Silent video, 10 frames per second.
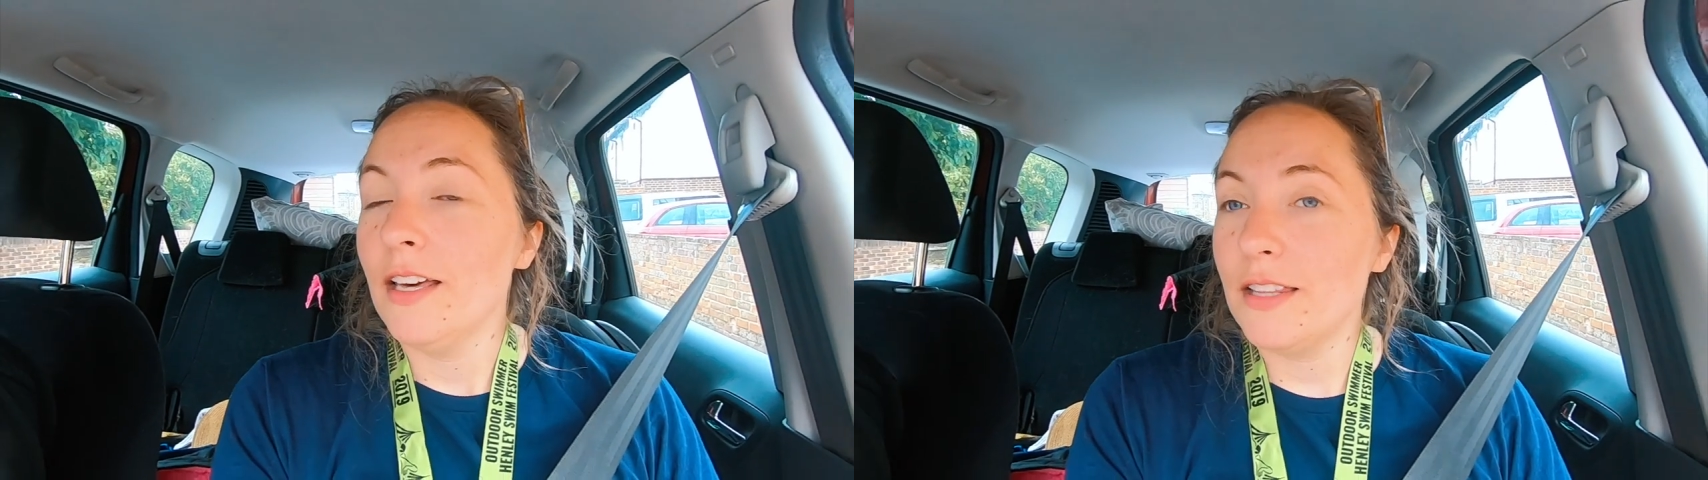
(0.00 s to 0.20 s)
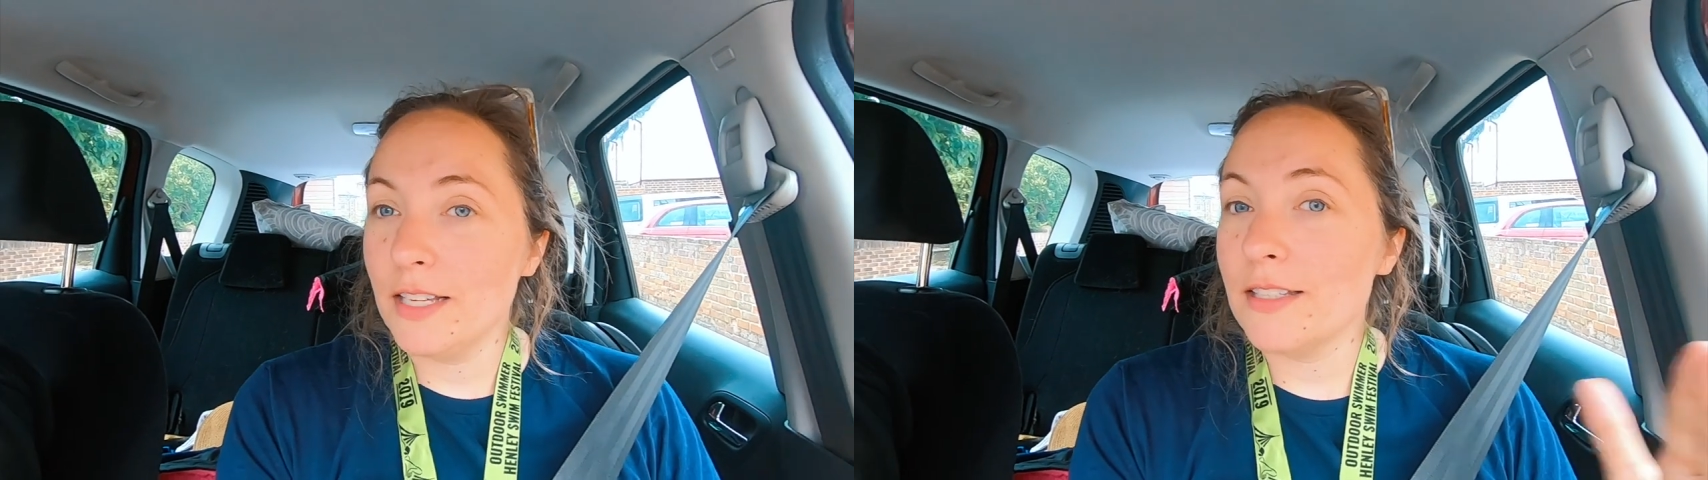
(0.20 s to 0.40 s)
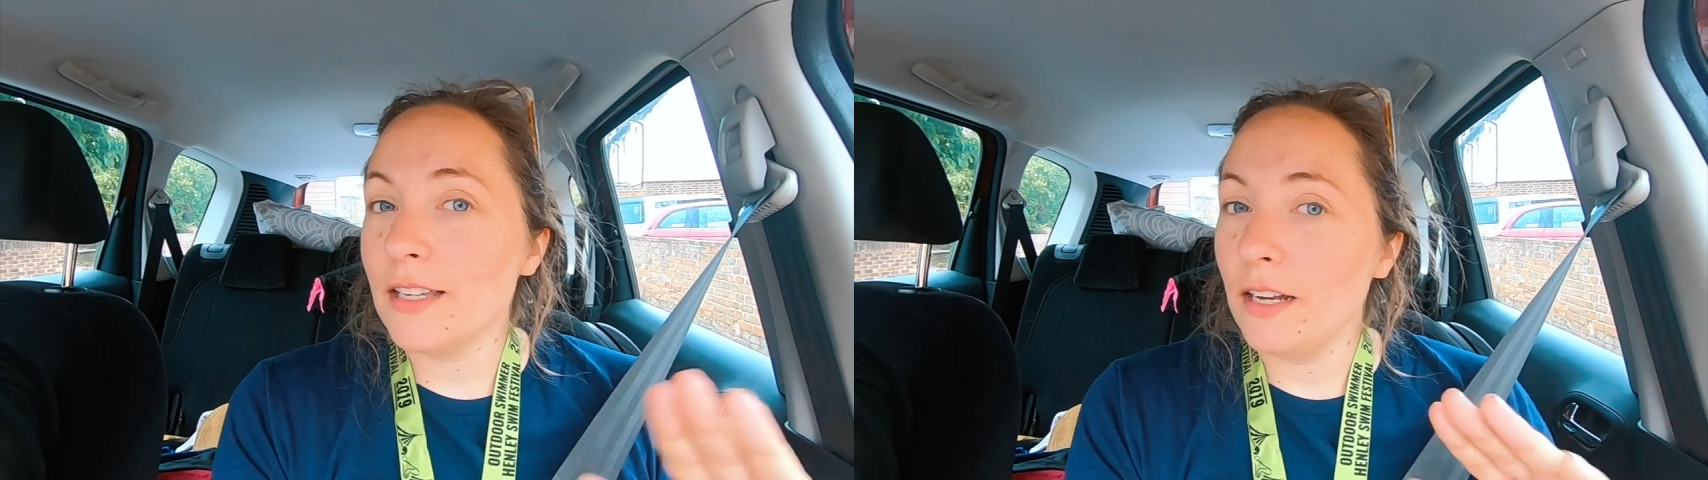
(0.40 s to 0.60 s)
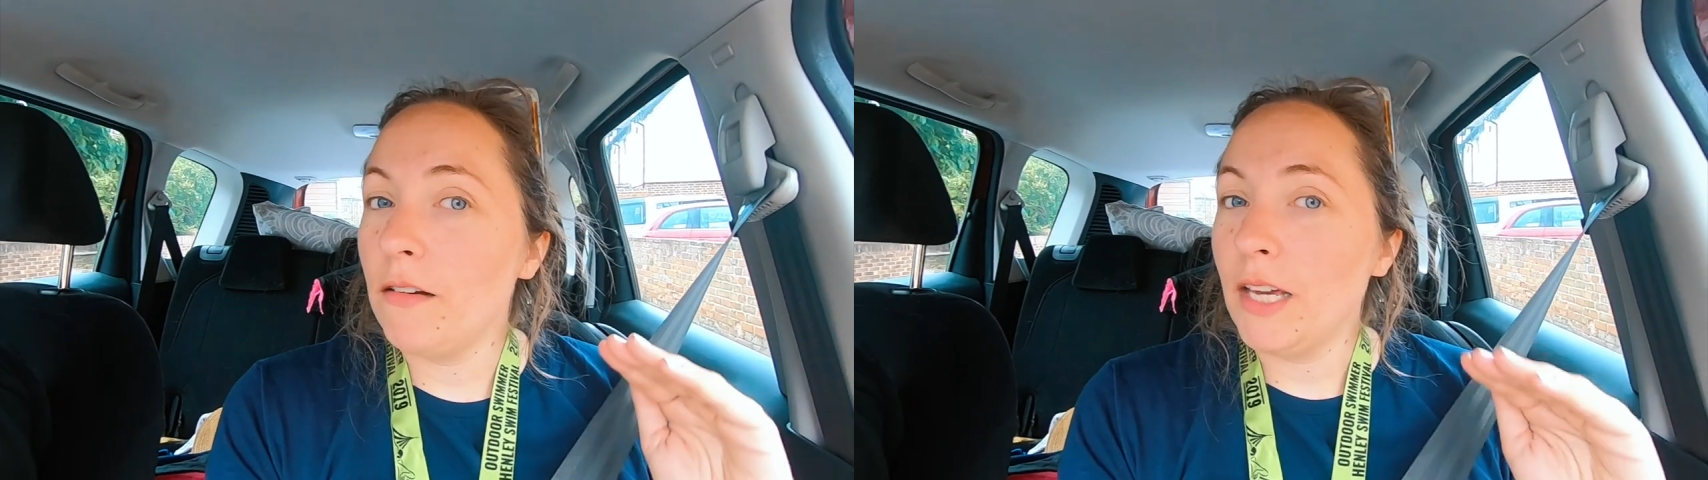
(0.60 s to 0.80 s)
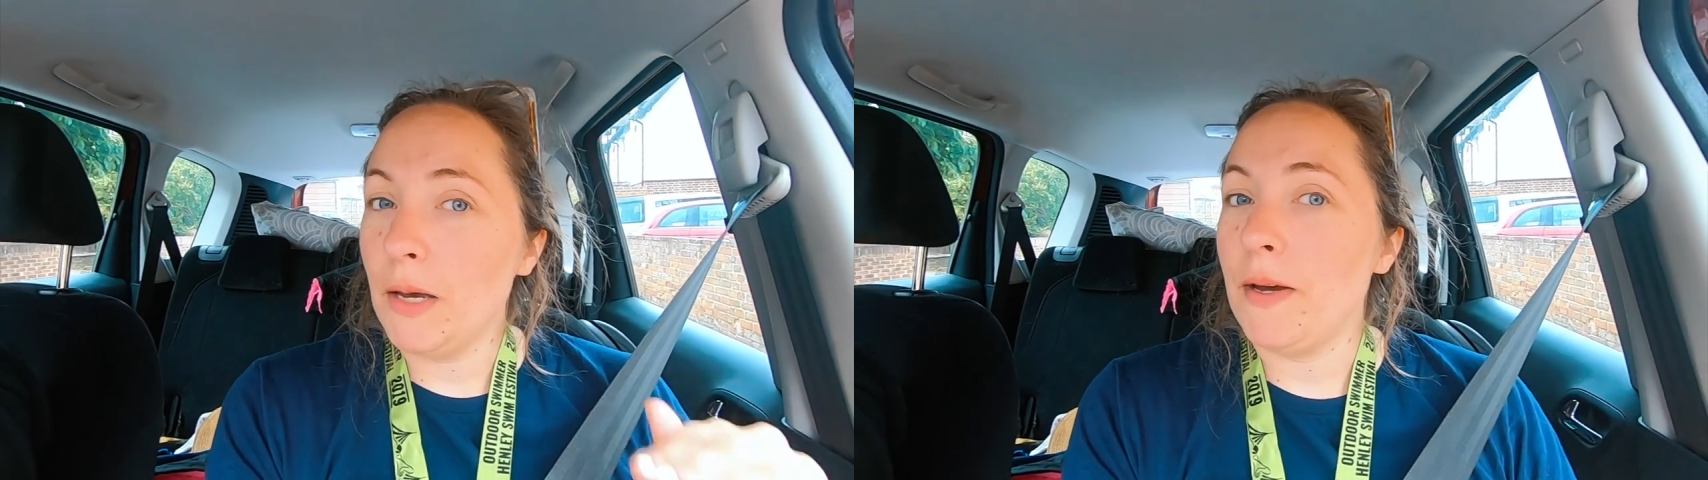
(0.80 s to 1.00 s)
Things can
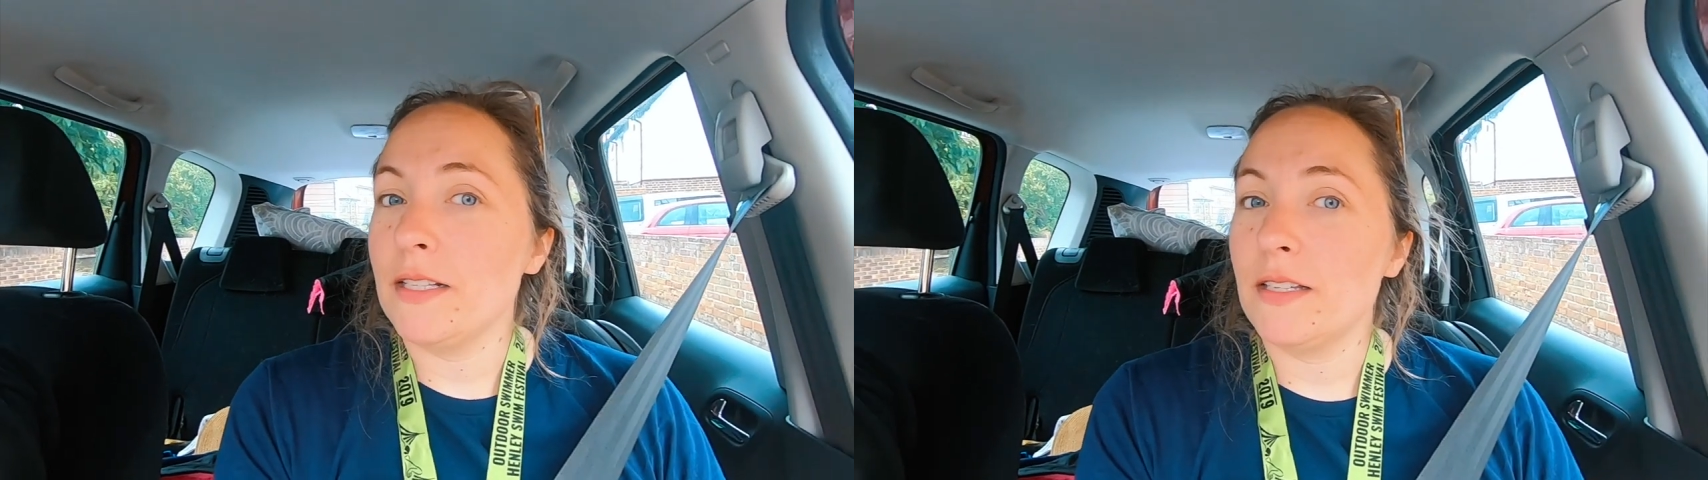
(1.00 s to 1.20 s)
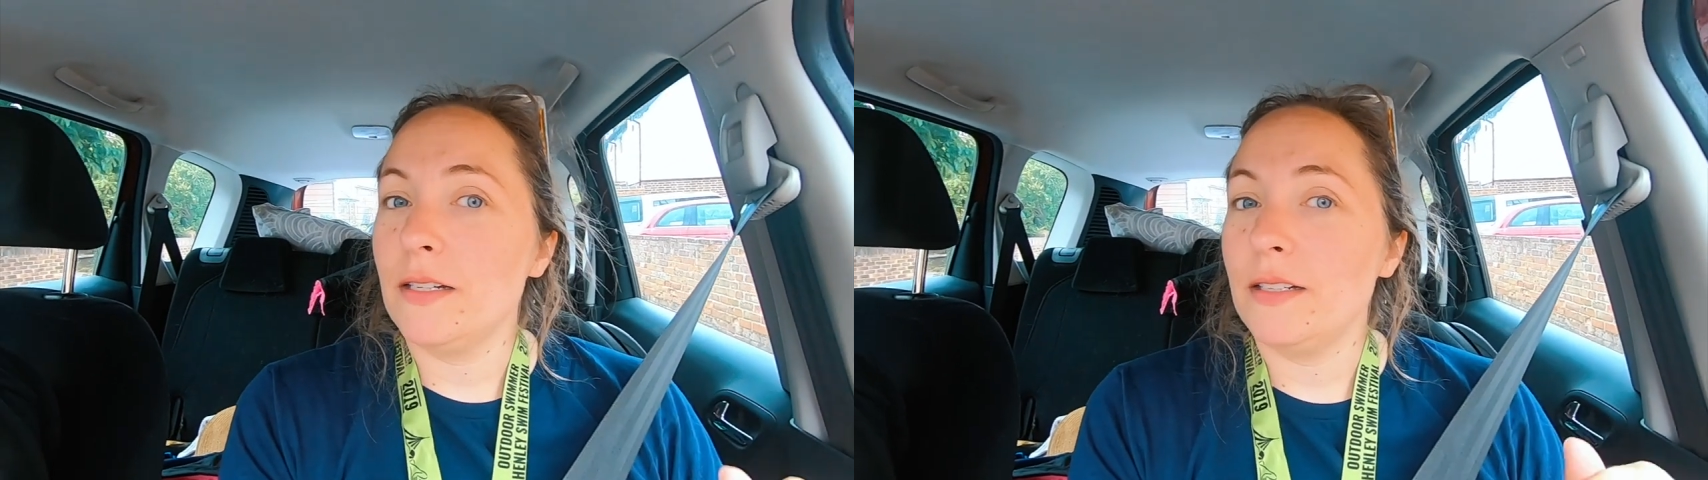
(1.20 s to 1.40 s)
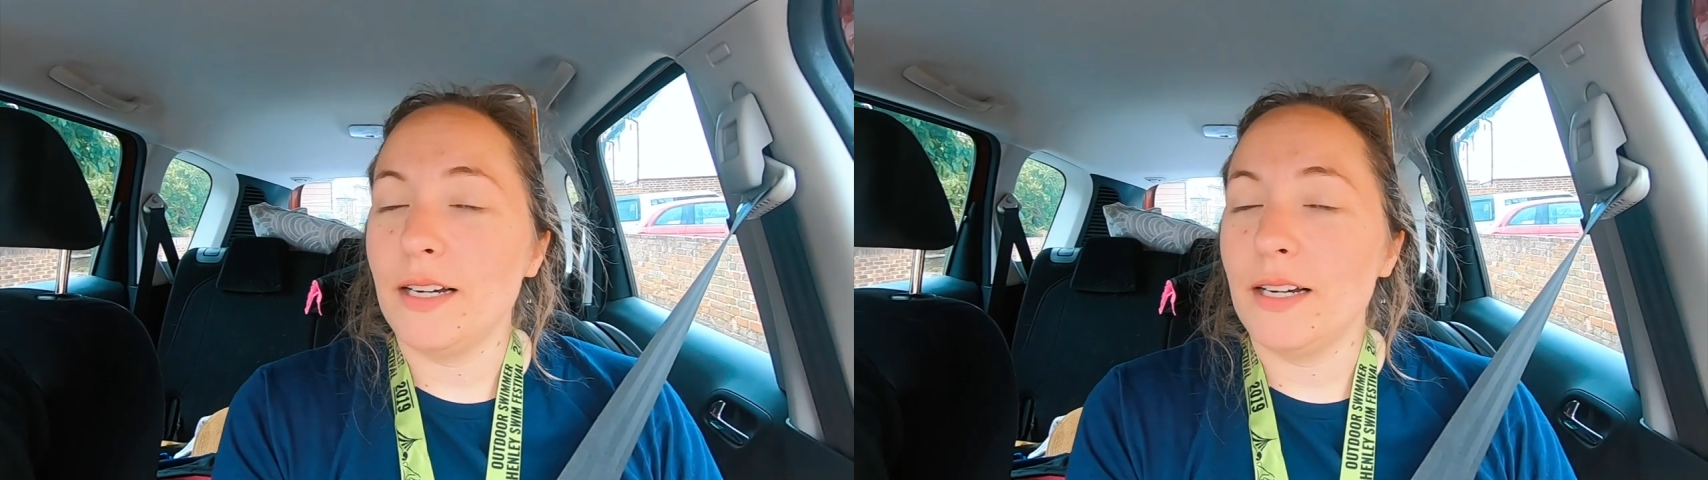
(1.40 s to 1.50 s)
only get better